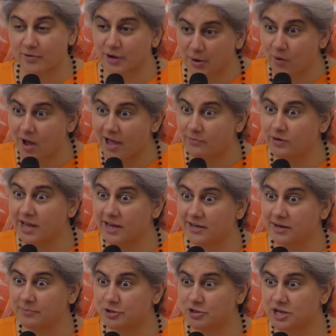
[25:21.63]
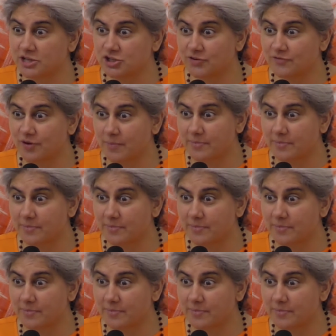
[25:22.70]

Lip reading: Now why would I need protection from